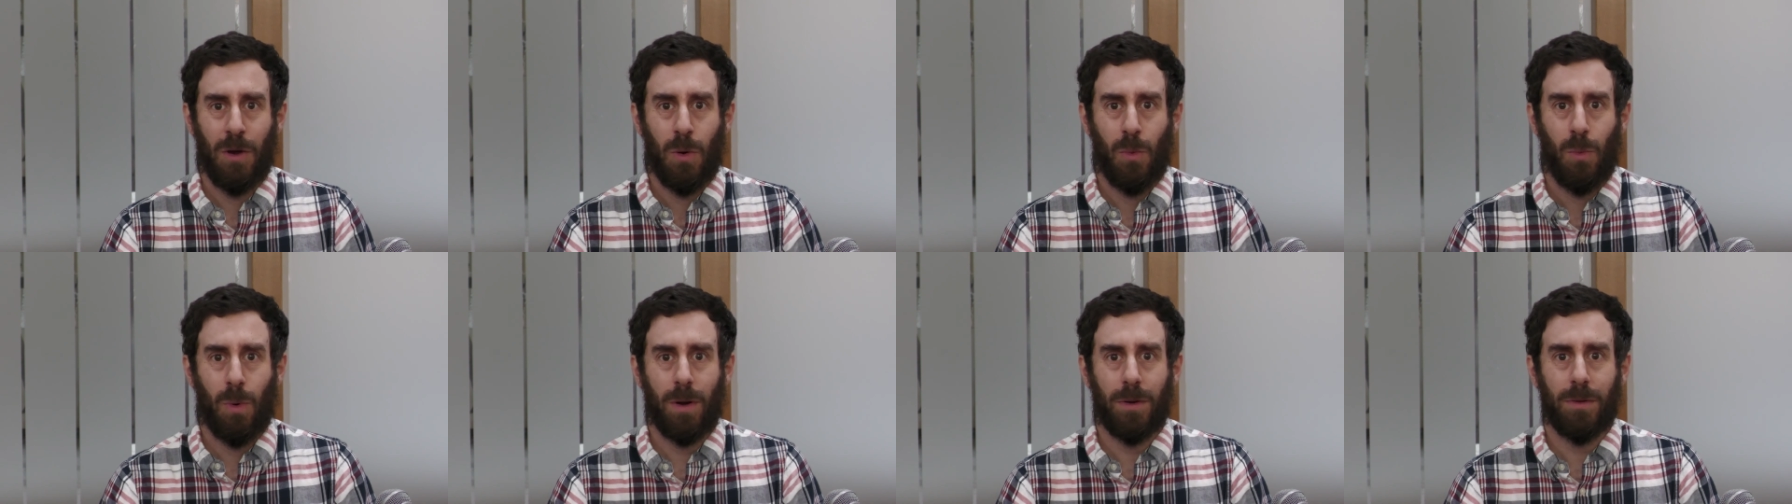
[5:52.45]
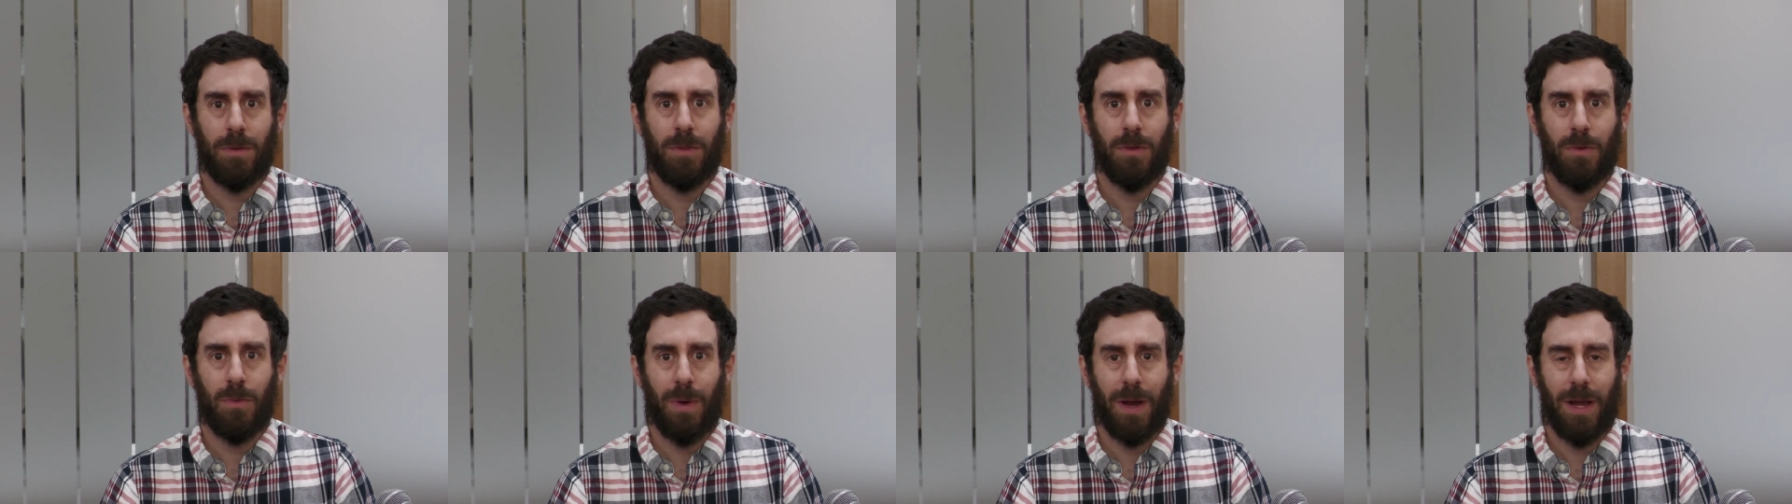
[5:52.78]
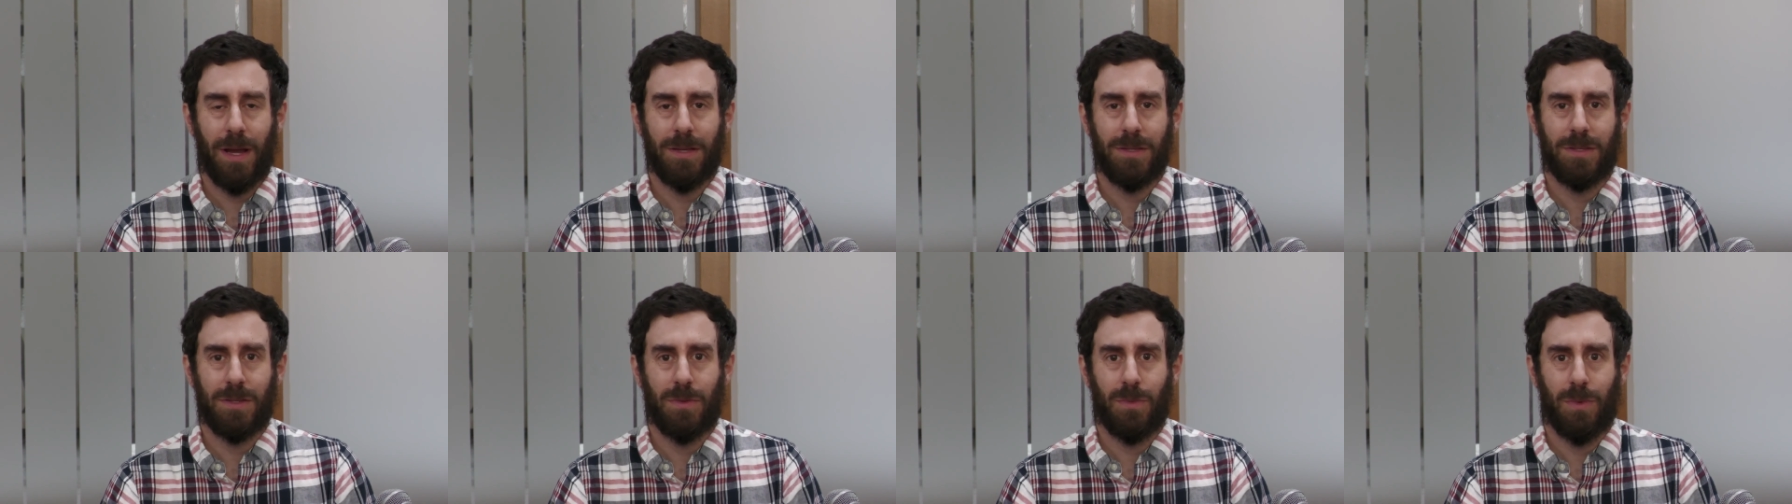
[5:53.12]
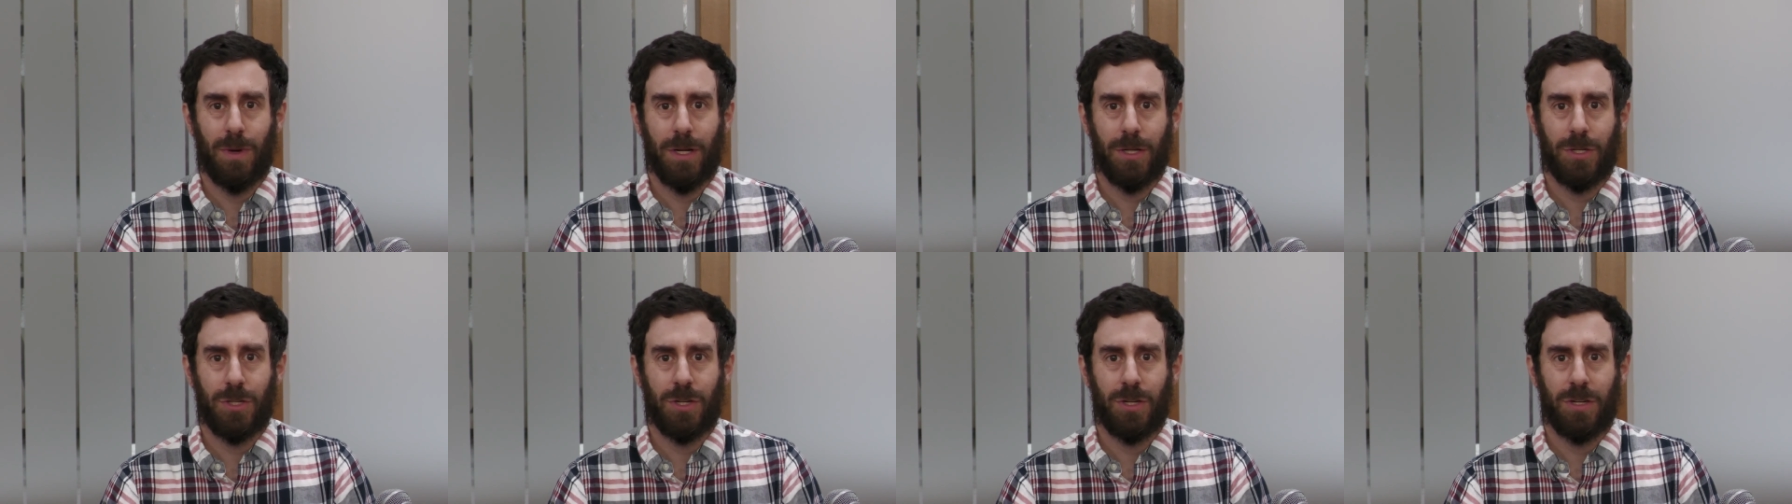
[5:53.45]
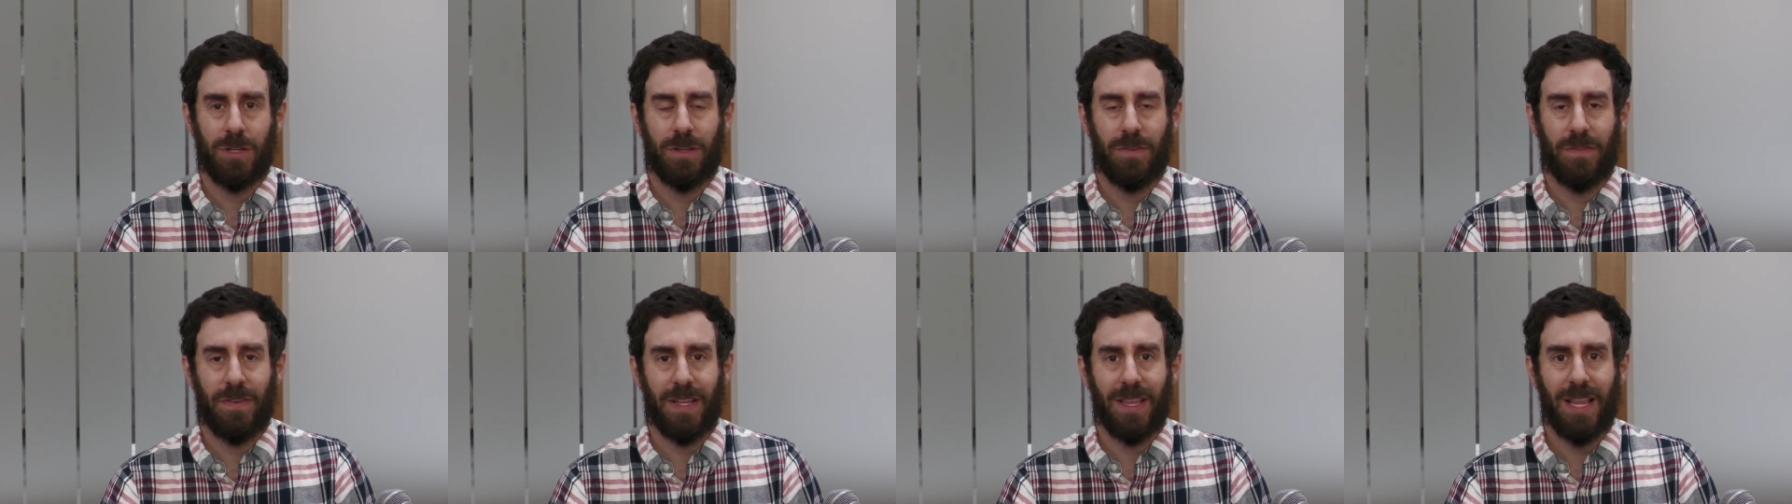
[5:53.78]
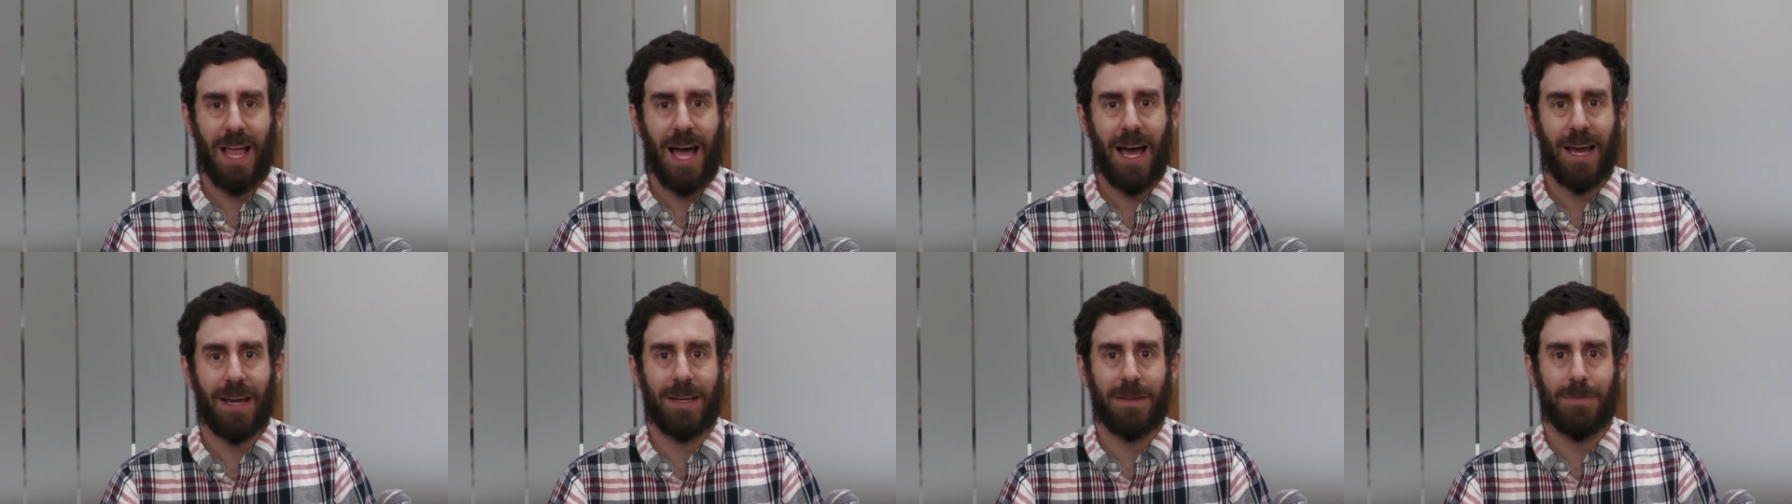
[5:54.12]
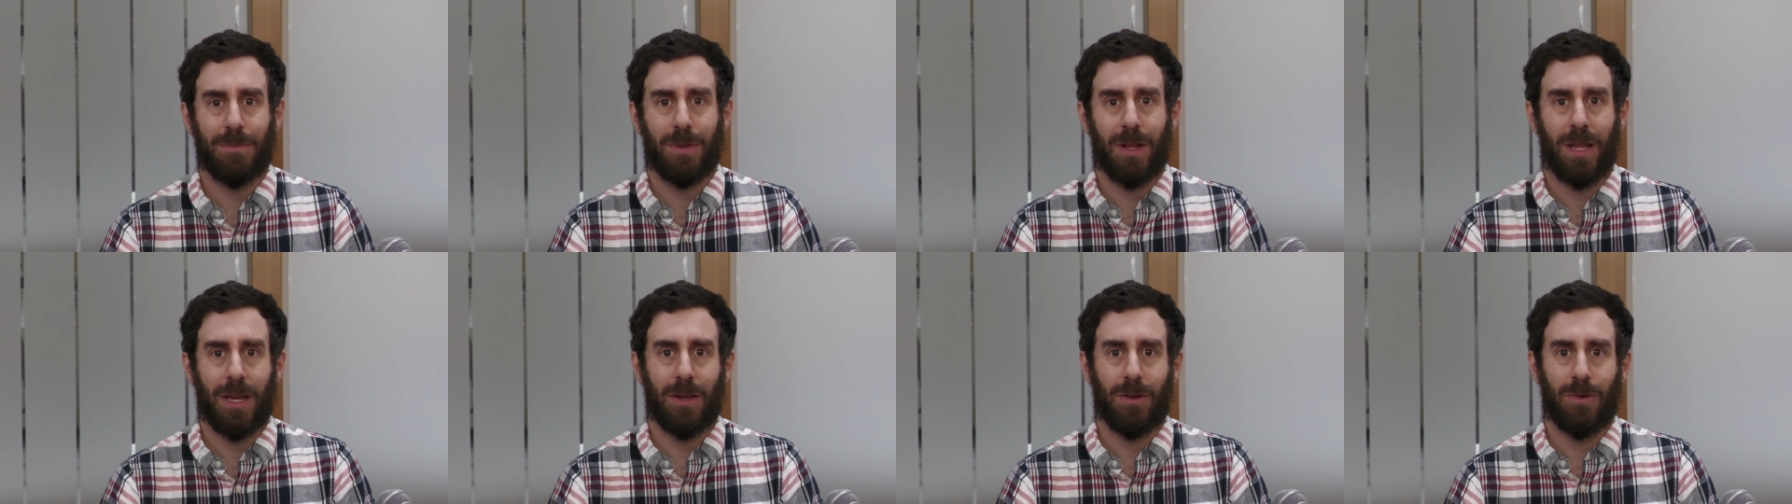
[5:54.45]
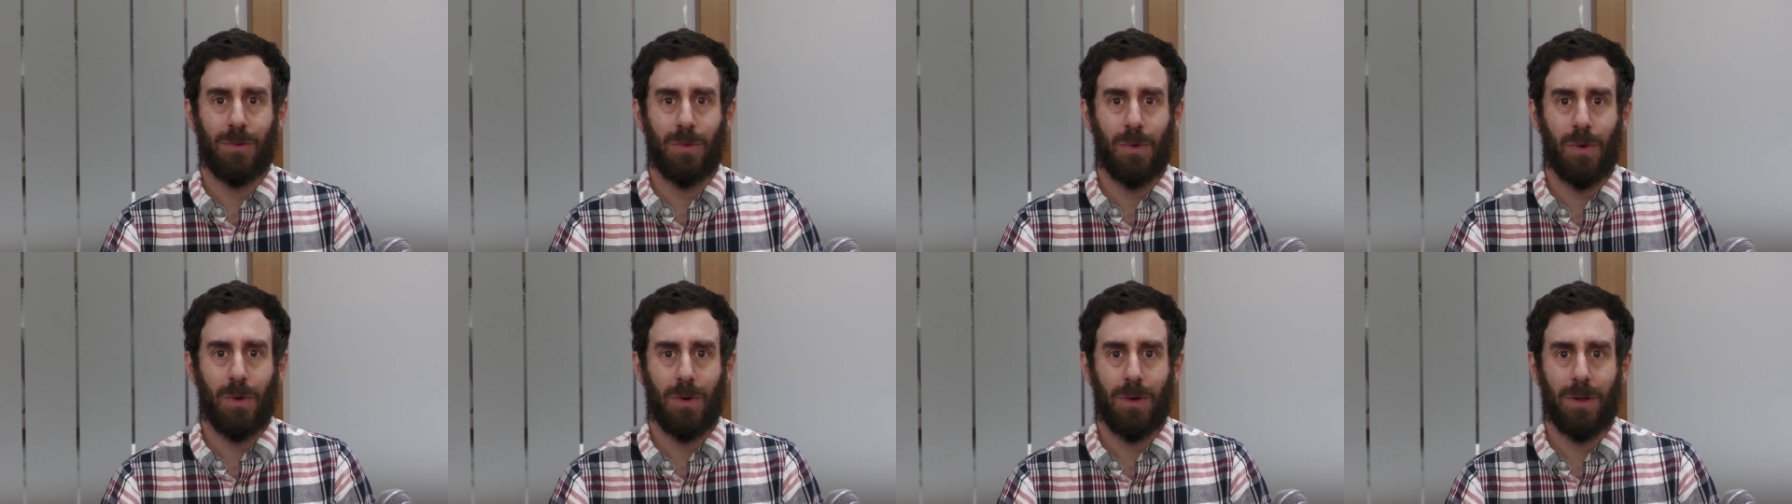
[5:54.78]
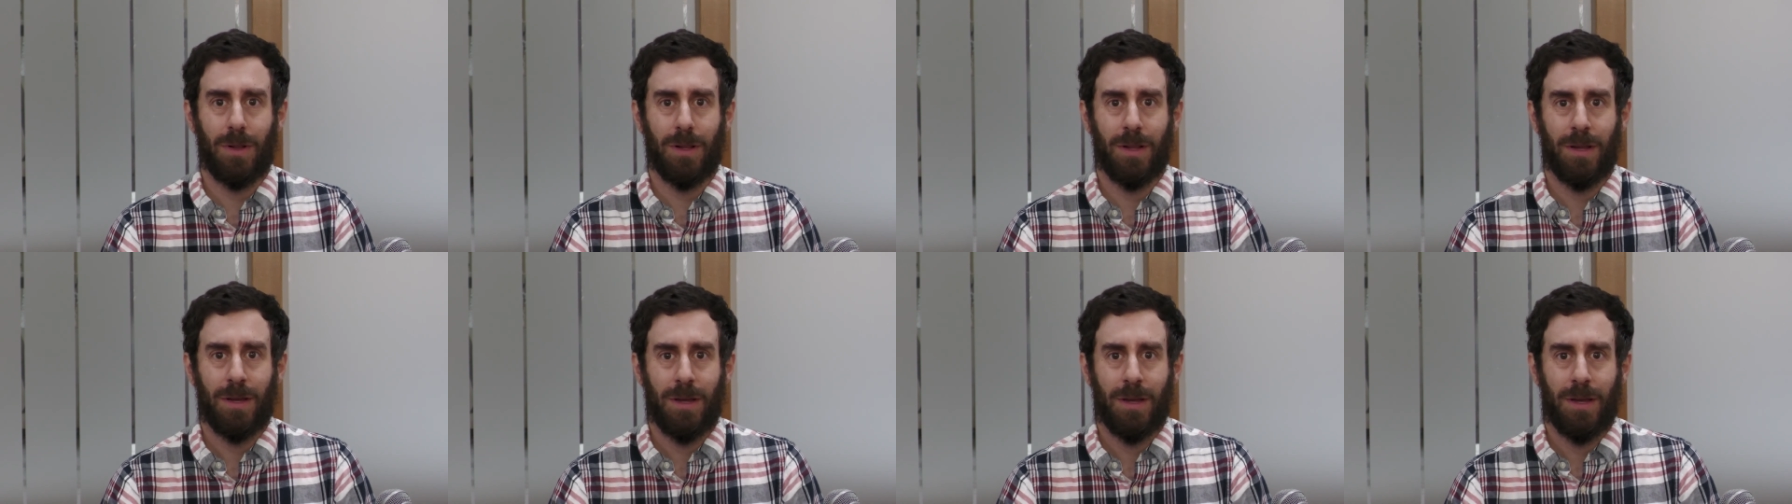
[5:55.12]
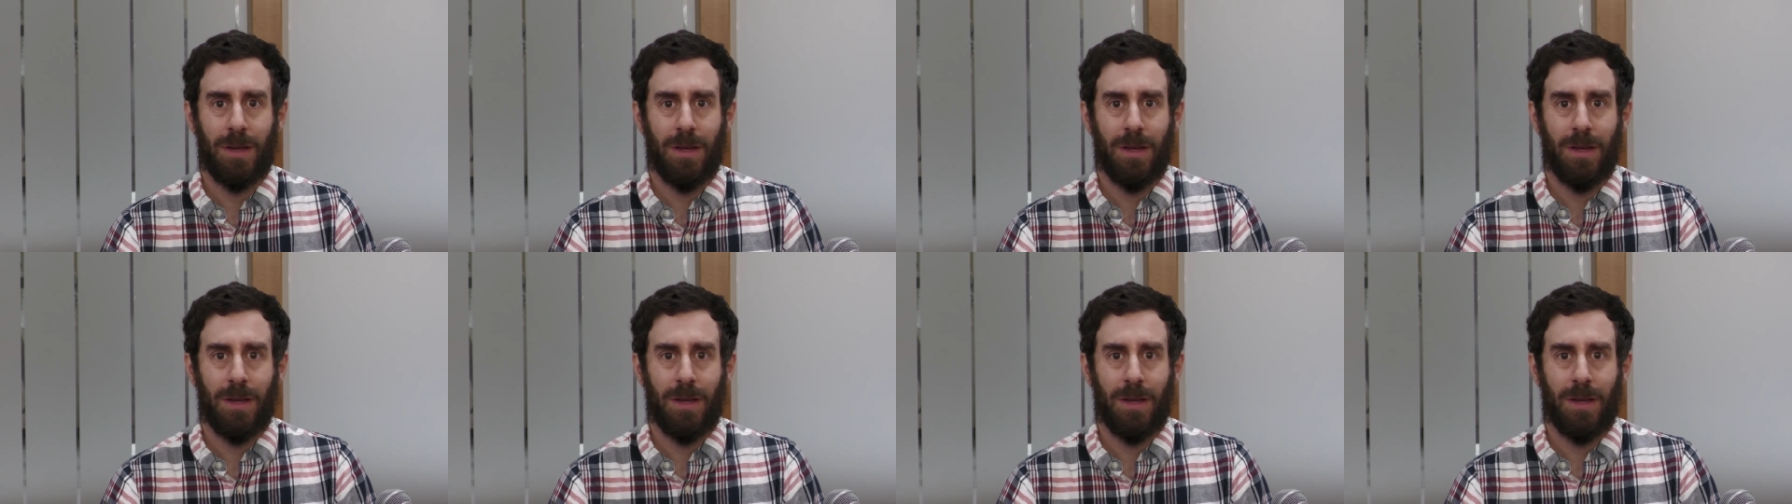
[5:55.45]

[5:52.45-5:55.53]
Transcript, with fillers: what are the ways in which tefillah can play a role